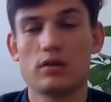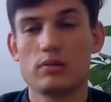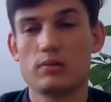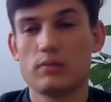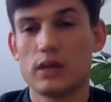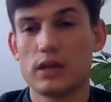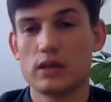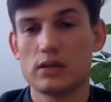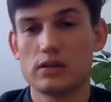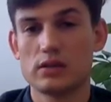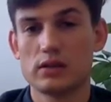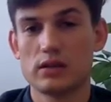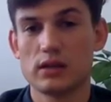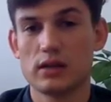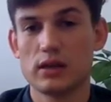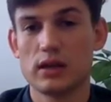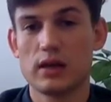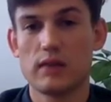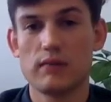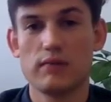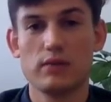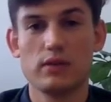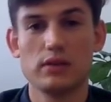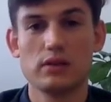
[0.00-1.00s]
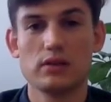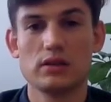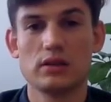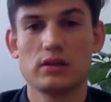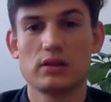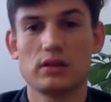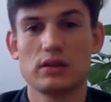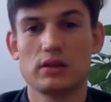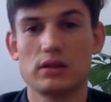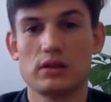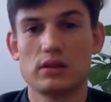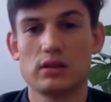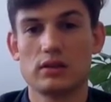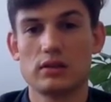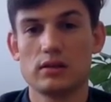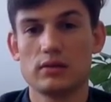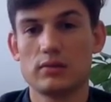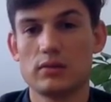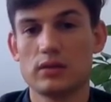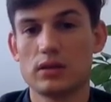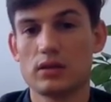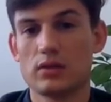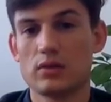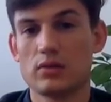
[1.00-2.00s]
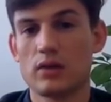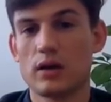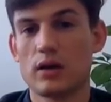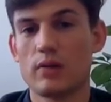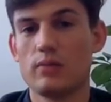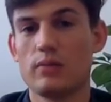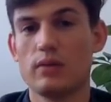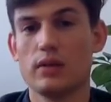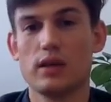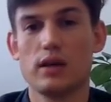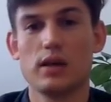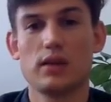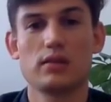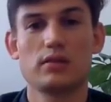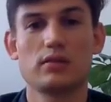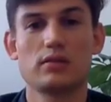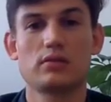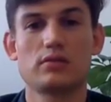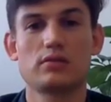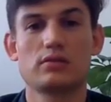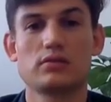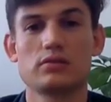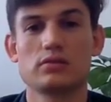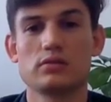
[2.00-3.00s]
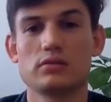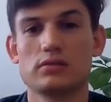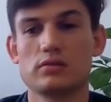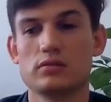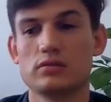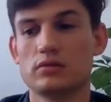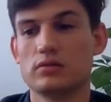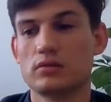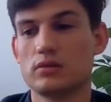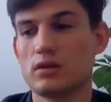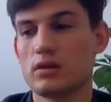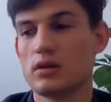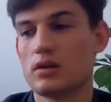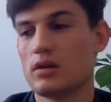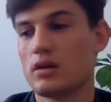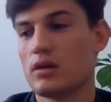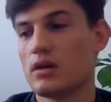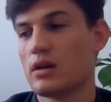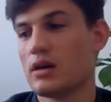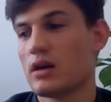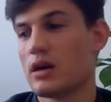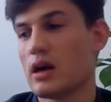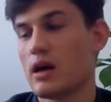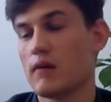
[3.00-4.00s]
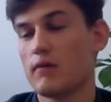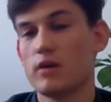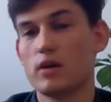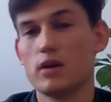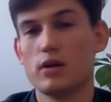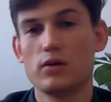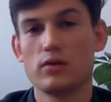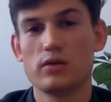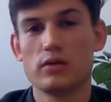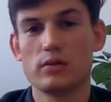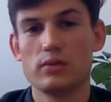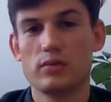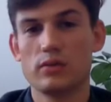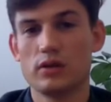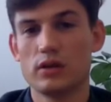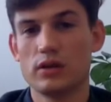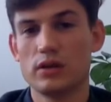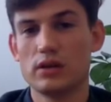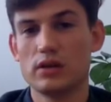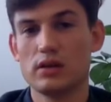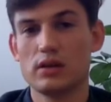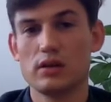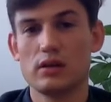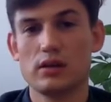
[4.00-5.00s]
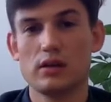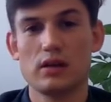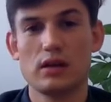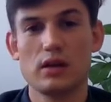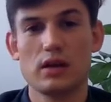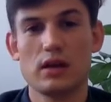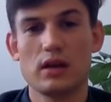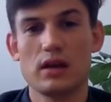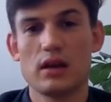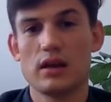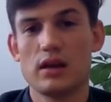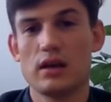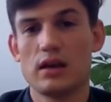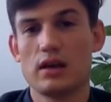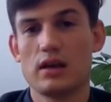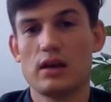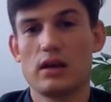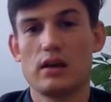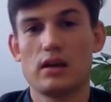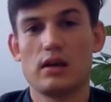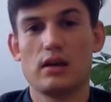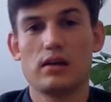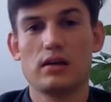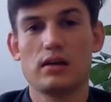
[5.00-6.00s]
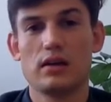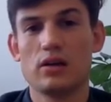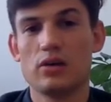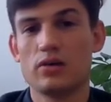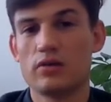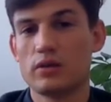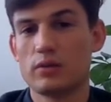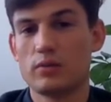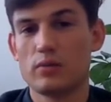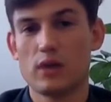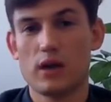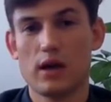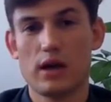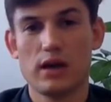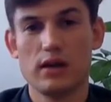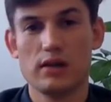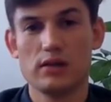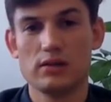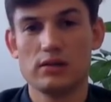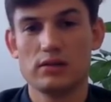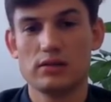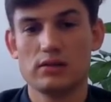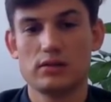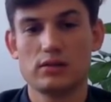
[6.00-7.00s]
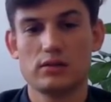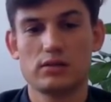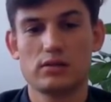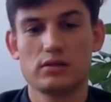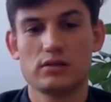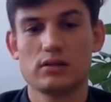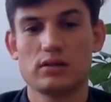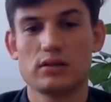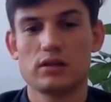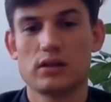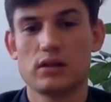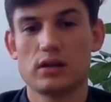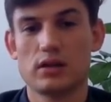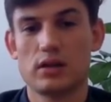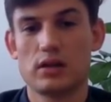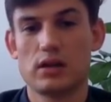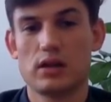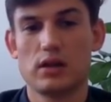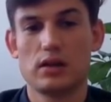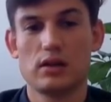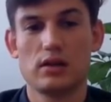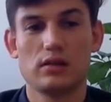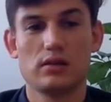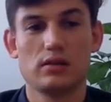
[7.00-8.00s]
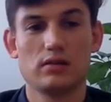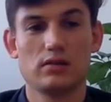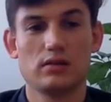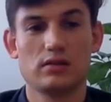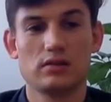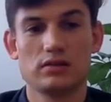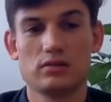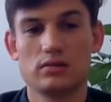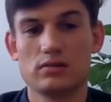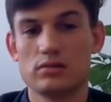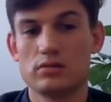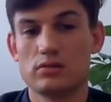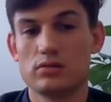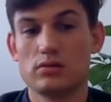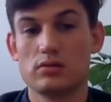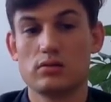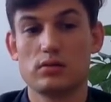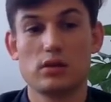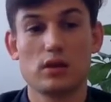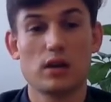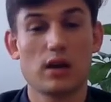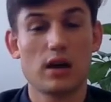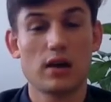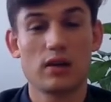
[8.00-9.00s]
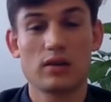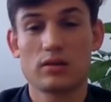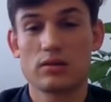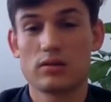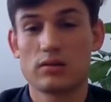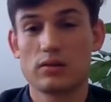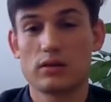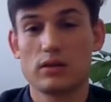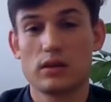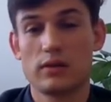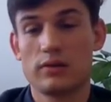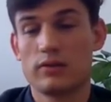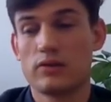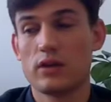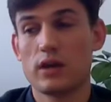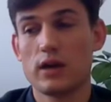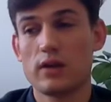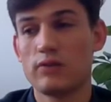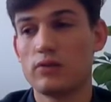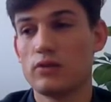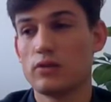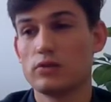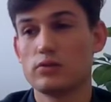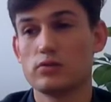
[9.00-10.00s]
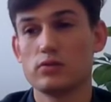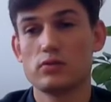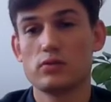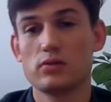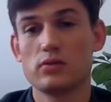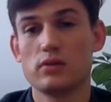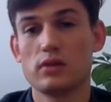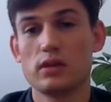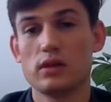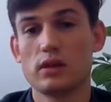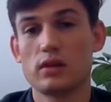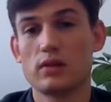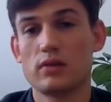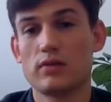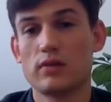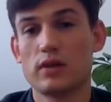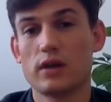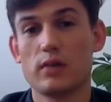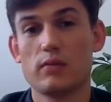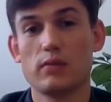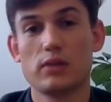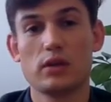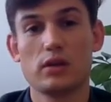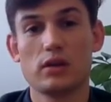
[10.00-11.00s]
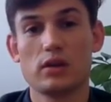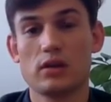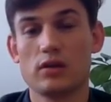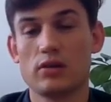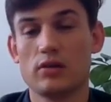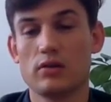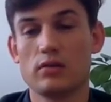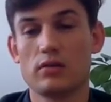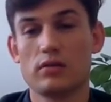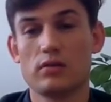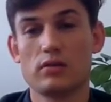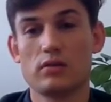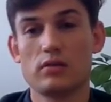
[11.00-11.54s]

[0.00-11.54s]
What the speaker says: mentally and physically. I'm being quite blessed to have a healthy body and a healthy mind. And if you have those 2 things, family and health,